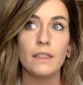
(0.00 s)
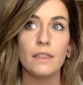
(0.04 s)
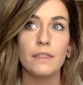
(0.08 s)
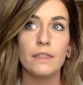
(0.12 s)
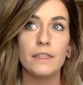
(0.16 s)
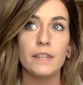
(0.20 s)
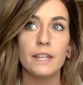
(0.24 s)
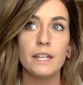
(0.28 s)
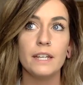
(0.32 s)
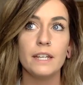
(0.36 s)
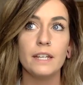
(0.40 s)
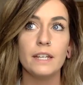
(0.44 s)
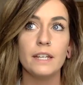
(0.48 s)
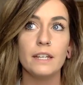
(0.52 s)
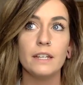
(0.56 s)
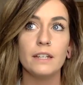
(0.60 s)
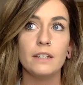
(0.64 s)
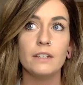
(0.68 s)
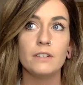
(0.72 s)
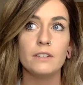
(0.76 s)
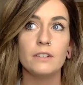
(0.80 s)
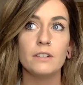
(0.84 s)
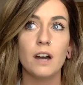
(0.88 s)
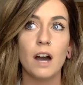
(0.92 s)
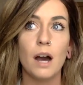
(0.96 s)
the
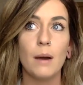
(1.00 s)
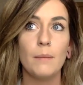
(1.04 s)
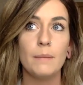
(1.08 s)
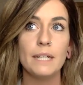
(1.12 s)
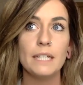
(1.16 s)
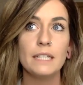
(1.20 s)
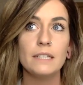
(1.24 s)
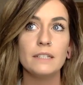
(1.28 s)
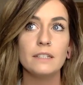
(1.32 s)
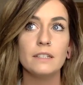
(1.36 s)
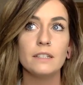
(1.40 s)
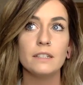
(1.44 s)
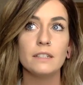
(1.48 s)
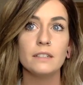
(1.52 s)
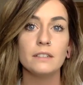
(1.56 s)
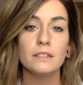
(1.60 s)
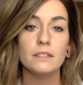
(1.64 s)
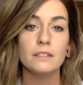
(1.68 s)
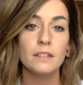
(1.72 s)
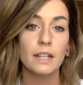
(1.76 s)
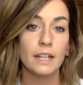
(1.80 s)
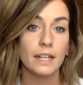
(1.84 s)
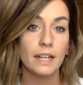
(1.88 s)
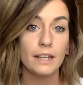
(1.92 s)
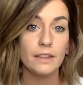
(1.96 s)
comment,
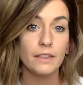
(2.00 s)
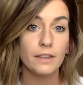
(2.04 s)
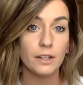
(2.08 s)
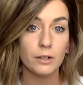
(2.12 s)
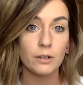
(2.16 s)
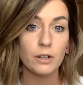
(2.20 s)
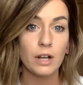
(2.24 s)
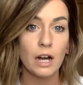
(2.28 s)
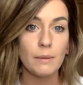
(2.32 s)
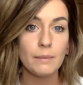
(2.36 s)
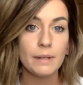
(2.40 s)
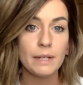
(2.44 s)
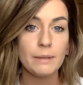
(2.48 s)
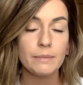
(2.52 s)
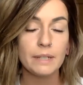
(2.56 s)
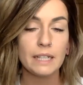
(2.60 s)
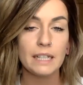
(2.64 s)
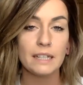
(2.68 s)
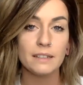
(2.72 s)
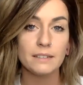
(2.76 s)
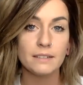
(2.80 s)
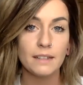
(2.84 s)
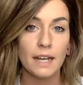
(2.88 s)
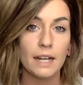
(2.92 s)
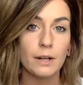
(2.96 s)
like in their comment,
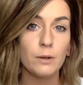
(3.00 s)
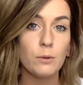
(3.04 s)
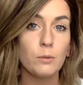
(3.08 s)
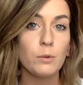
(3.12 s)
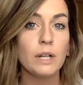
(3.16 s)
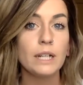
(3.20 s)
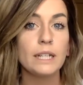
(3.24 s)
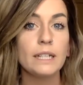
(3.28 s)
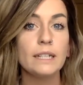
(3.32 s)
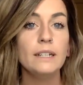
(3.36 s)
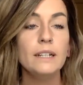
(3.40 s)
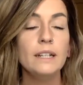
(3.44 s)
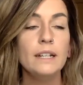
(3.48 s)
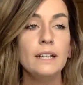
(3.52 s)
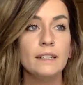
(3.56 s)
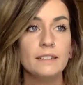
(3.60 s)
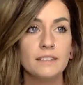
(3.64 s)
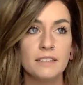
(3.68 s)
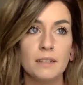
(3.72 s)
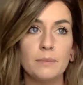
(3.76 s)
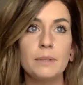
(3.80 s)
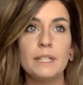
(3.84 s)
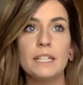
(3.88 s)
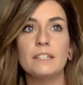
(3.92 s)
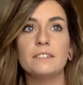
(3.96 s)
because I don't want
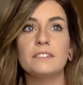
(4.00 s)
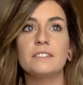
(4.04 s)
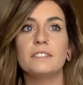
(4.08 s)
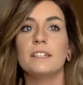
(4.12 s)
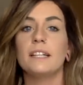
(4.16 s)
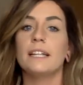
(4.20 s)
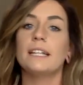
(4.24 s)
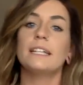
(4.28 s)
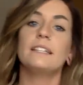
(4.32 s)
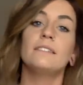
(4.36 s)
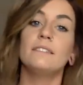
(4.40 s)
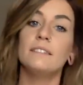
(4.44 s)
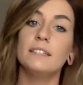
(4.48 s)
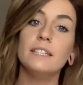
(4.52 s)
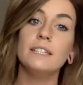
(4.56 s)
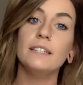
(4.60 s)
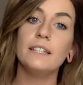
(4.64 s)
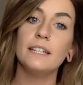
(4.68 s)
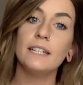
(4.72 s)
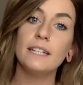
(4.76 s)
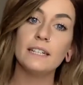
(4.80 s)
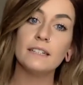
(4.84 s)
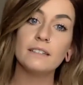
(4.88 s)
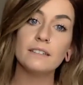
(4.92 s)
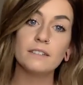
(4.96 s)
somebody else to like see
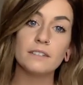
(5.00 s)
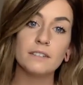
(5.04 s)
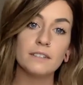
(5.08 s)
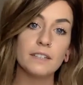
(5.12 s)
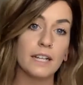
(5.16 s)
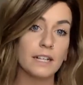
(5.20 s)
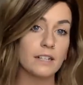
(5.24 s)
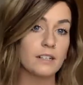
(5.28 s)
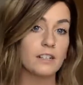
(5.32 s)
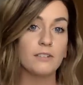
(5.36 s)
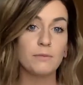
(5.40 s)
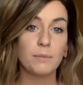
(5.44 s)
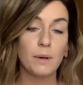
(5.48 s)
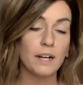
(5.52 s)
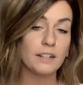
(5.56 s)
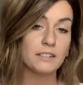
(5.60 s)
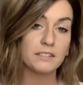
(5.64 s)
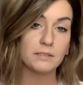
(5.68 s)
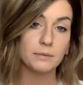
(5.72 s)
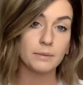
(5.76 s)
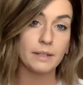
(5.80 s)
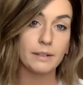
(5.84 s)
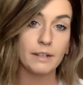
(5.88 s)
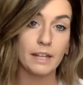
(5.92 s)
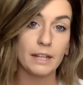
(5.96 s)
the answer that could have
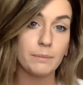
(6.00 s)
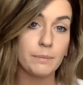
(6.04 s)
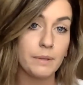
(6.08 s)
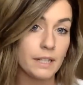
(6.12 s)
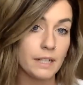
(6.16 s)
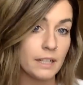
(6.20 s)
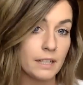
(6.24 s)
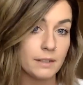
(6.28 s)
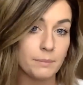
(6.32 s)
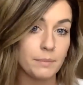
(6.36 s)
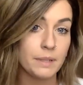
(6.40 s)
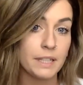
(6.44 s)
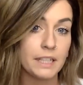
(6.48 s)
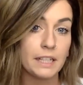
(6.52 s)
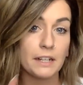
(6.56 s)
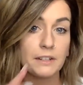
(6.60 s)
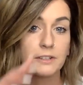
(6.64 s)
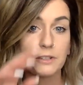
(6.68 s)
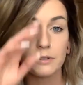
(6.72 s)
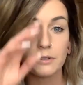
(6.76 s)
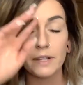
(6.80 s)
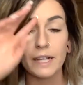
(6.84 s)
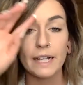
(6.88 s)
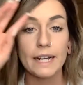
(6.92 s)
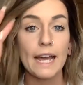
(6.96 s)
possibly like been a
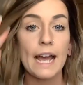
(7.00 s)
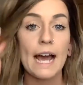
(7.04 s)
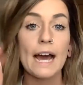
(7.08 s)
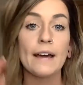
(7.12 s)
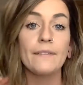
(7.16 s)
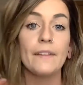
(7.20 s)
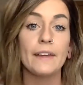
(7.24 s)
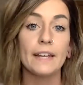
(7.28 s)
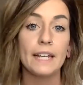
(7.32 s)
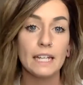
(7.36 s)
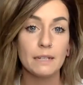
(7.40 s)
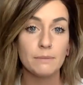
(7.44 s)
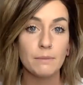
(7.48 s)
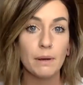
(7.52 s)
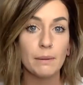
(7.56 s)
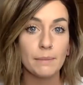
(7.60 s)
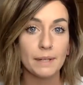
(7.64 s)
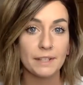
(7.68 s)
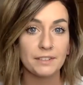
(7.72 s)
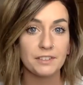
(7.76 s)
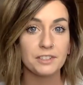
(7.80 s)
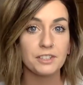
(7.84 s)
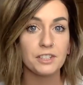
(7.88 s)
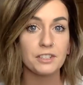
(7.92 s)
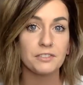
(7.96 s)
potential that I had like in my
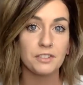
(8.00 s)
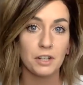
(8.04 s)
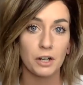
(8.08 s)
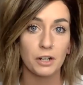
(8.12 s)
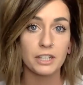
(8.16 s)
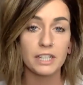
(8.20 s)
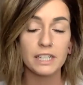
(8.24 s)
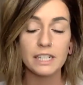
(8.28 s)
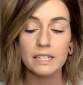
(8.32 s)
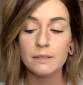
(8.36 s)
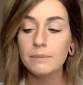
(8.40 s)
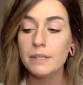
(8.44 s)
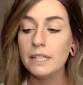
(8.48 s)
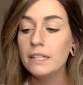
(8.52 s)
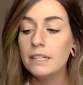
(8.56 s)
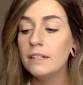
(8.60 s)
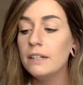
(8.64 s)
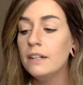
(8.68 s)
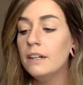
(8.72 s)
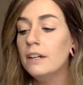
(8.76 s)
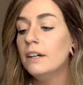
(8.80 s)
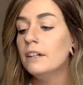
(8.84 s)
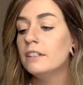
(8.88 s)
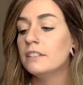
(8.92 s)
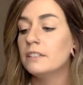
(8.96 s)
messages talking to me.
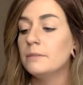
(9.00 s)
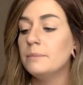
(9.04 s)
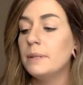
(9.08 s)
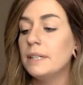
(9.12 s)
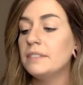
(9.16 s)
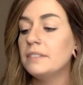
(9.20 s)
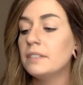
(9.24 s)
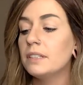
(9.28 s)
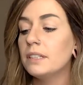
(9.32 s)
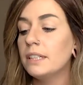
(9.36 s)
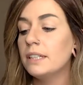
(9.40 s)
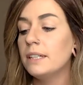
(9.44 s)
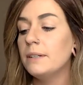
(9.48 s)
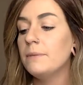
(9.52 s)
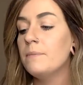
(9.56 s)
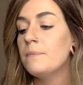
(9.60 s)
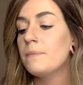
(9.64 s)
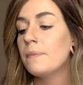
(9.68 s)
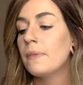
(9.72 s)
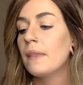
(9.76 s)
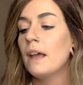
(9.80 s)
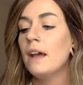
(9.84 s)
So basically